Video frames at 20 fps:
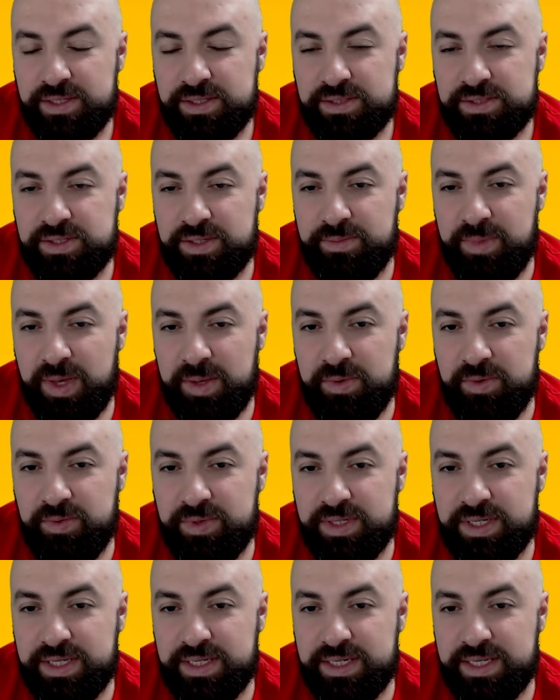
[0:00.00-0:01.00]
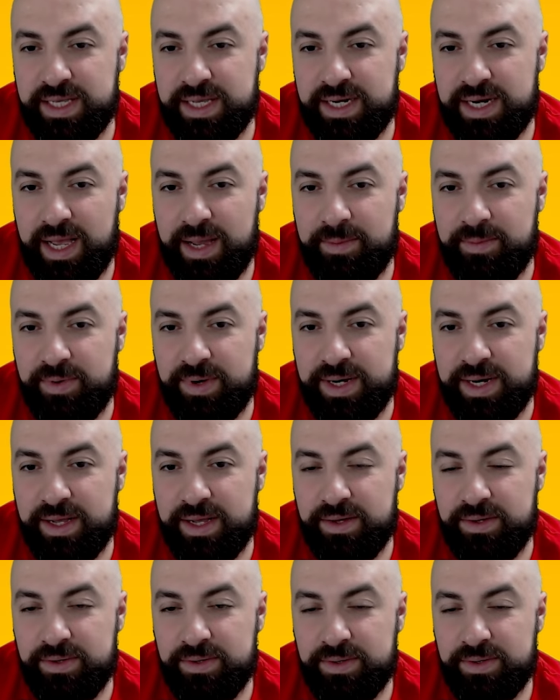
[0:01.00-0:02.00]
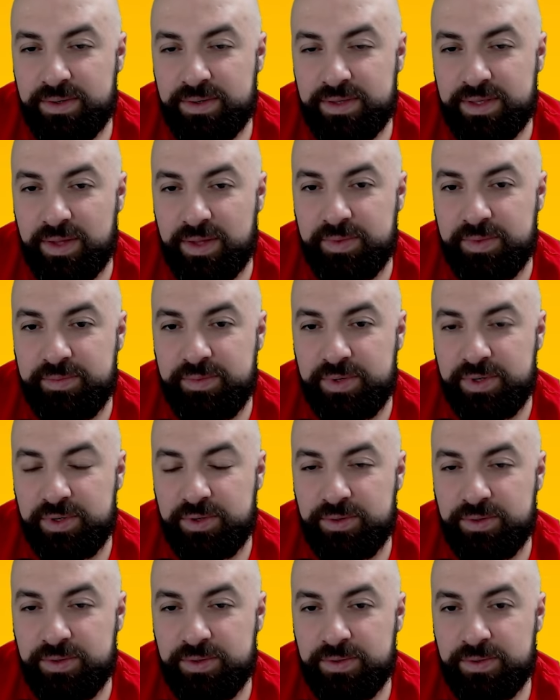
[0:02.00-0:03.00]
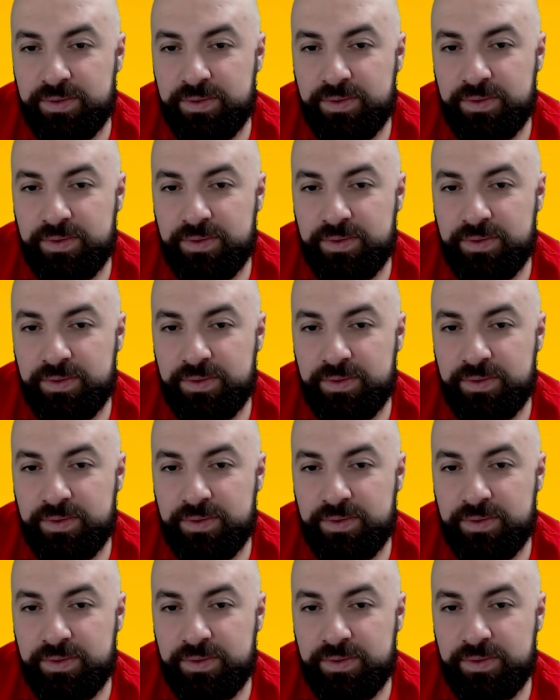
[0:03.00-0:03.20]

So maybe we can get an Abra now. That'd be pretty cool.